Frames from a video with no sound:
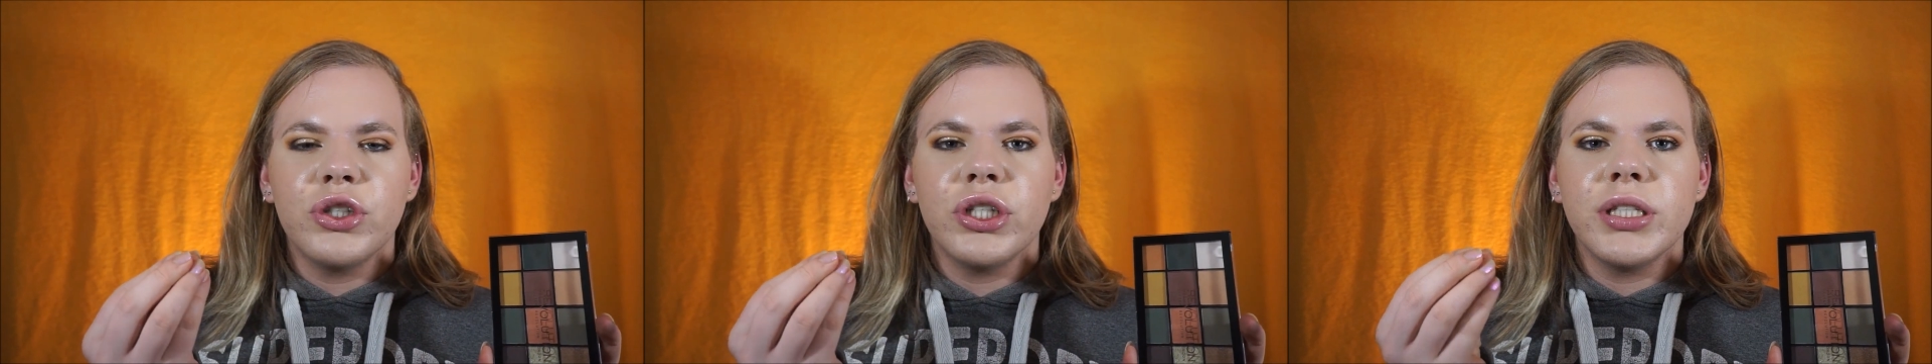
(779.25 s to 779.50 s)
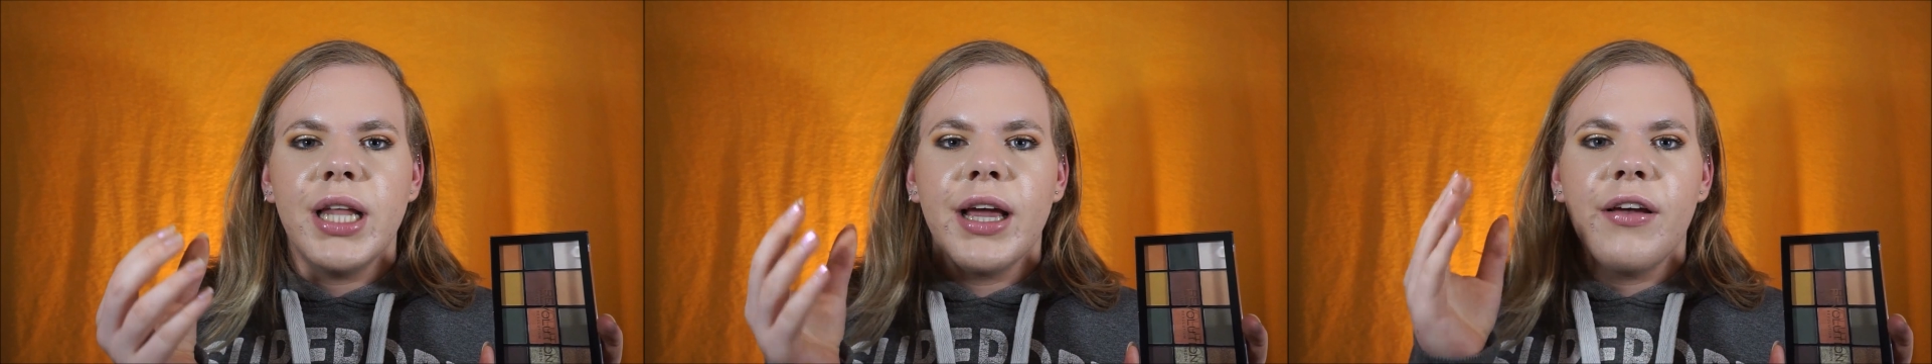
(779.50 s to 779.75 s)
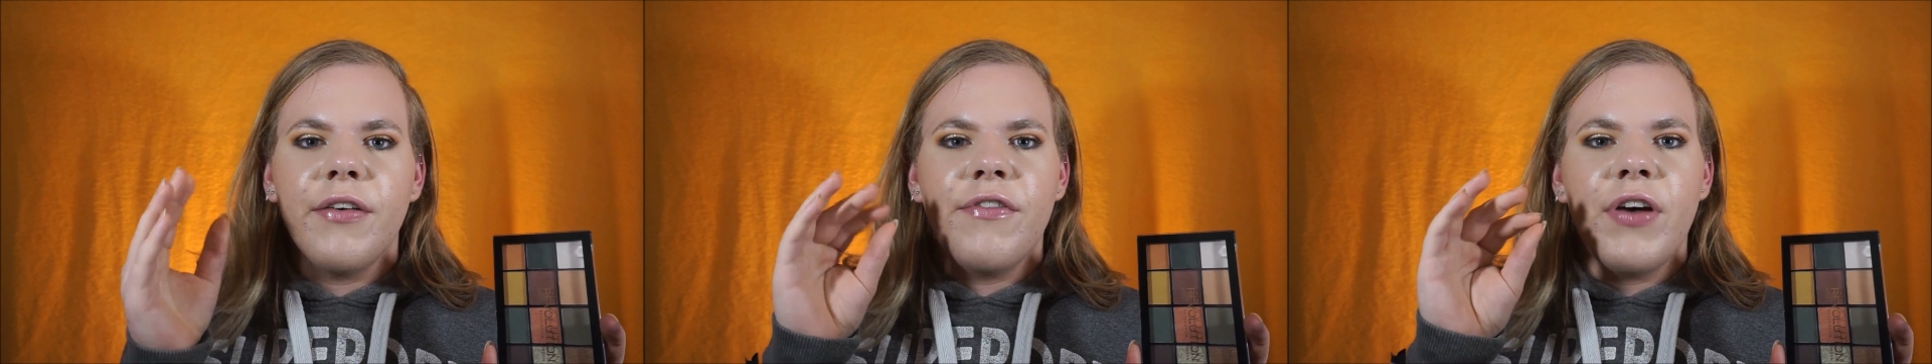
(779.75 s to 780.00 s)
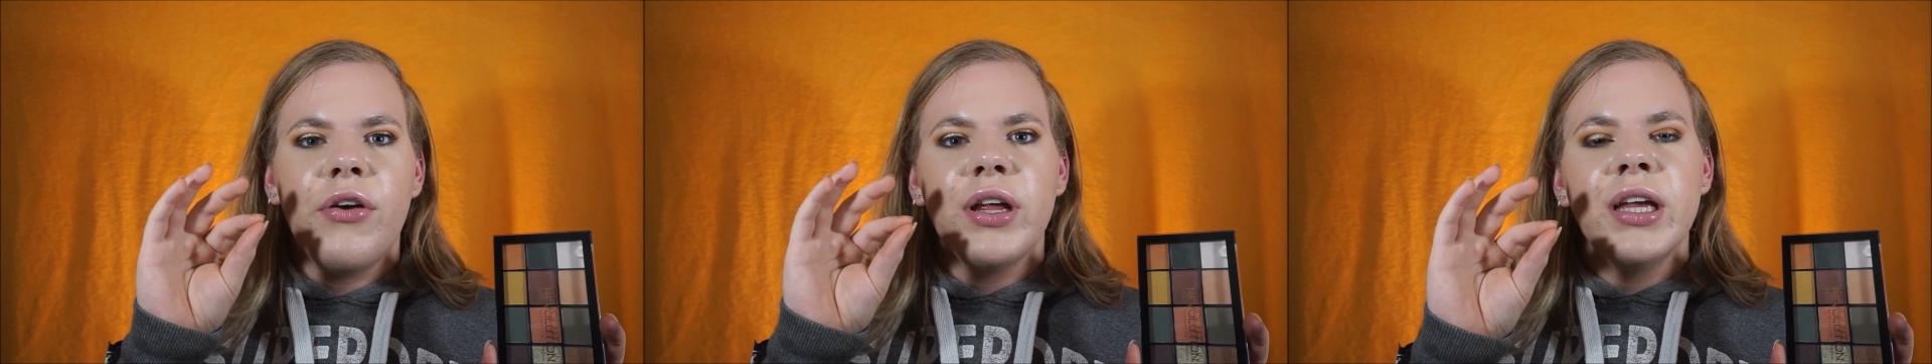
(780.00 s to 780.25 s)
It was just
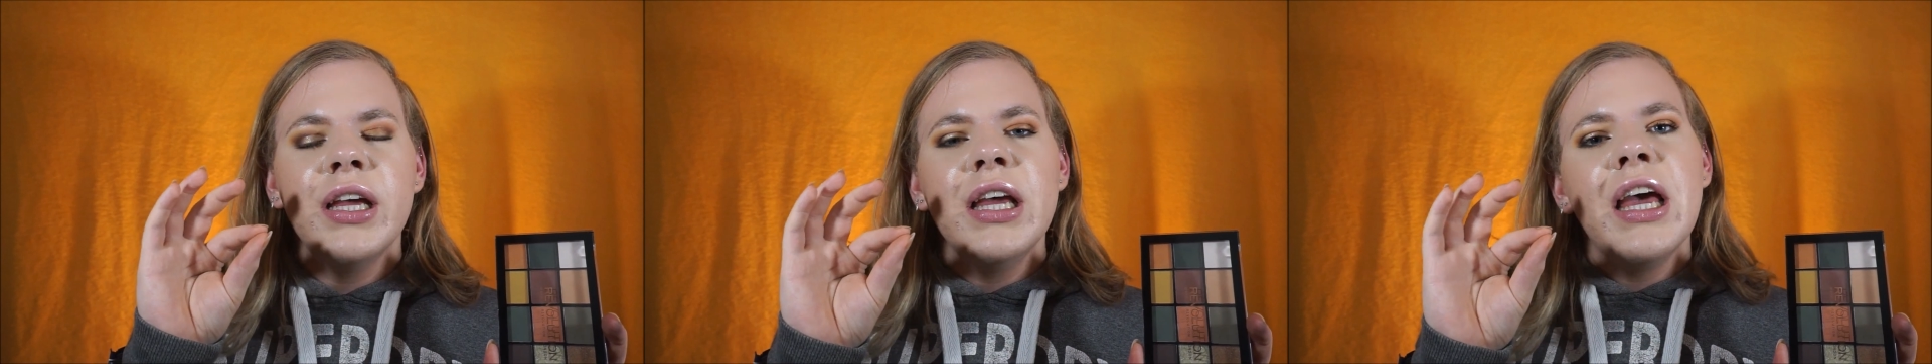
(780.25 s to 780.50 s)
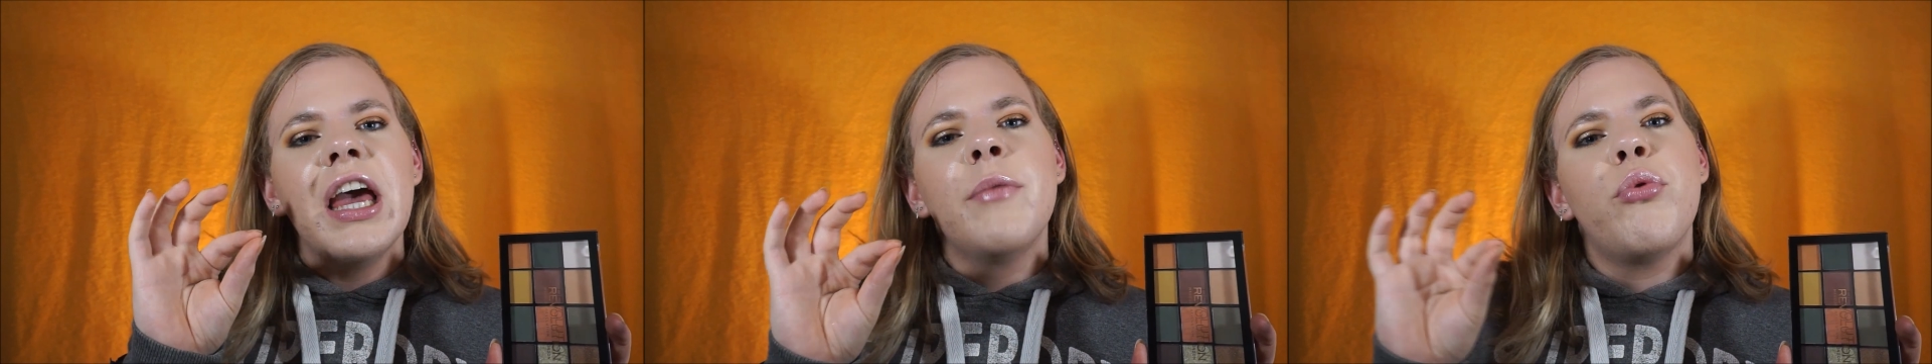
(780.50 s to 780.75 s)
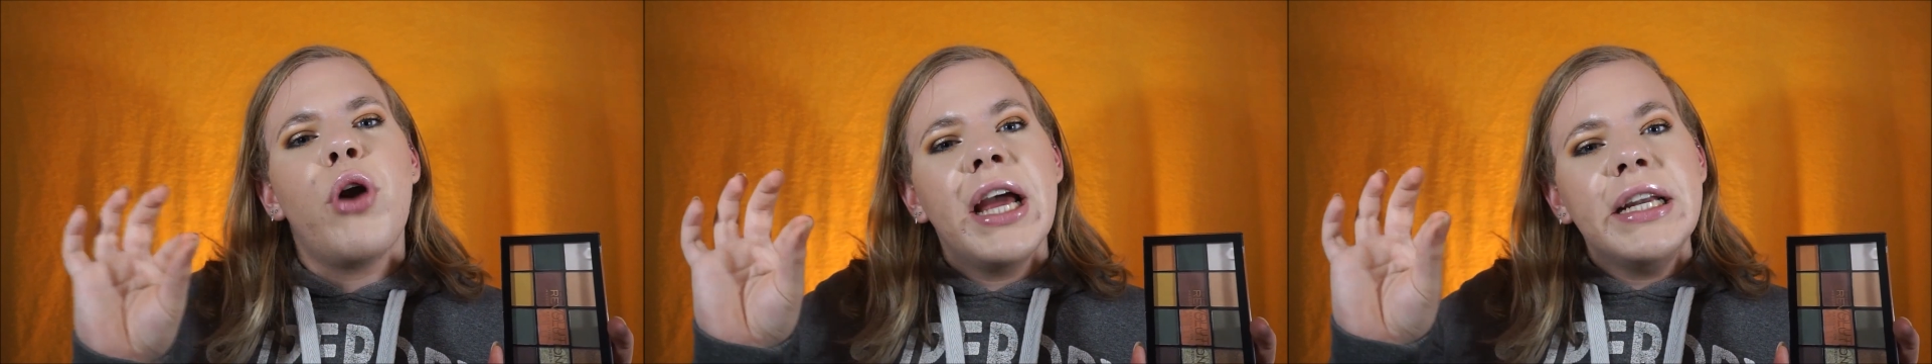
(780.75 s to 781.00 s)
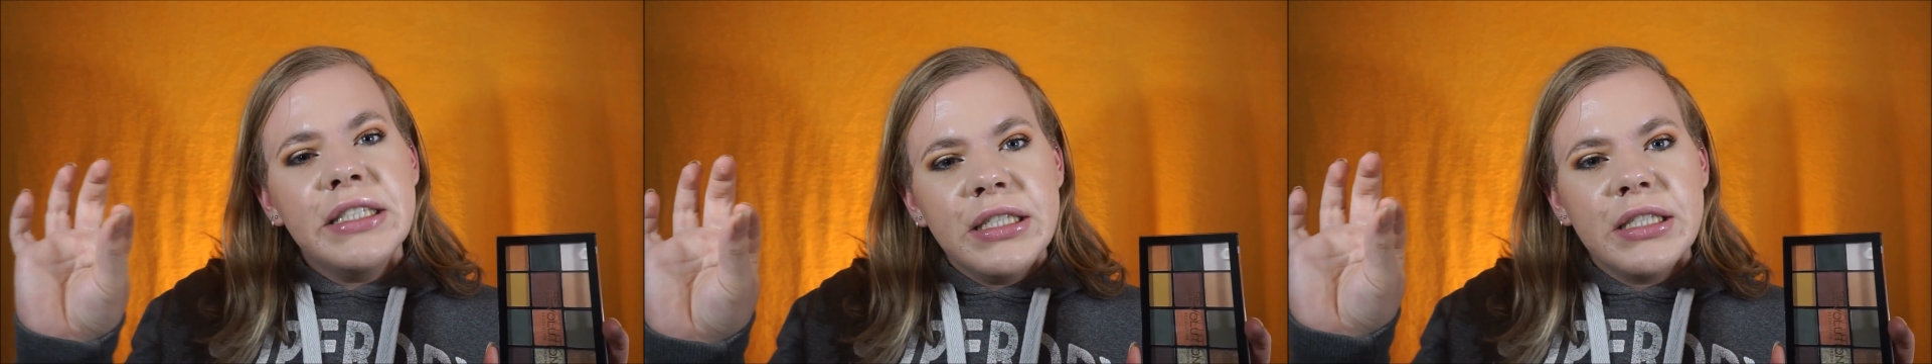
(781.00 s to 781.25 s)
like
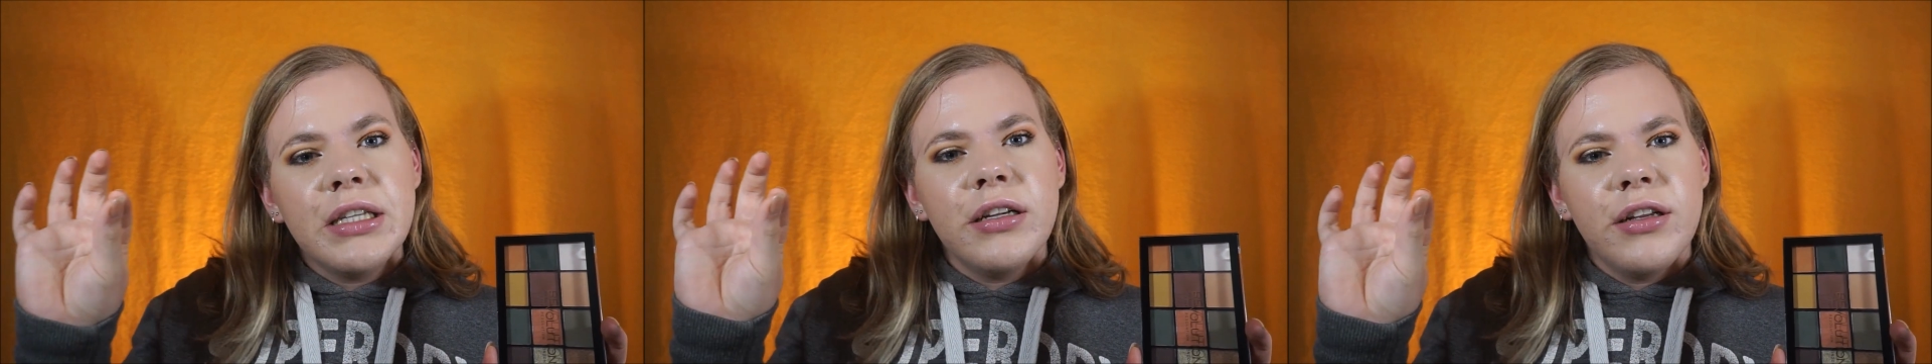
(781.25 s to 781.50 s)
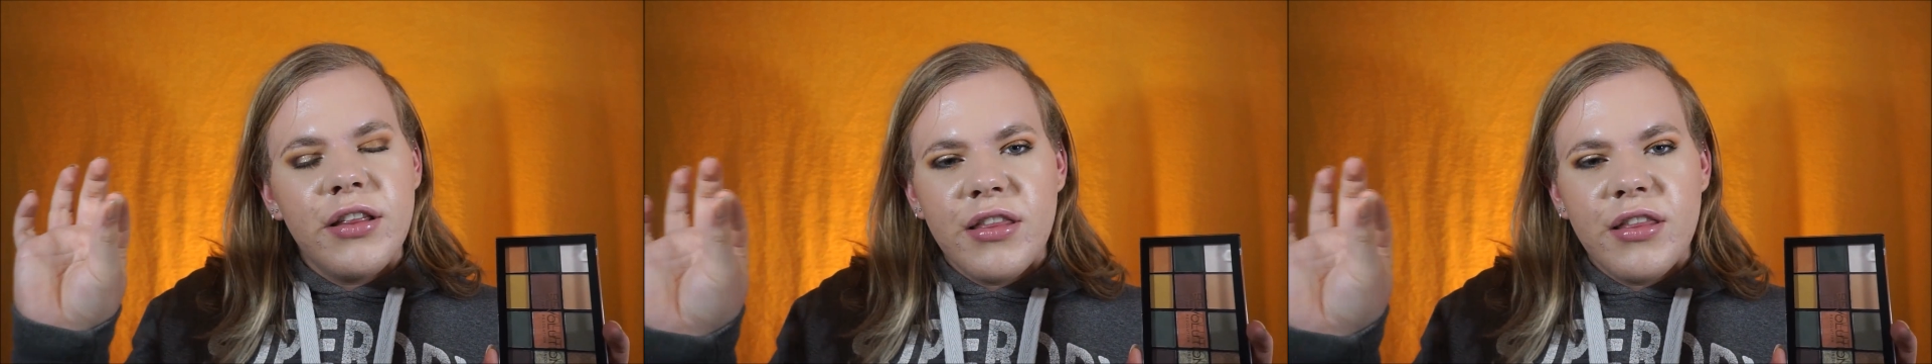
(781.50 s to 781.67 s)
it brightened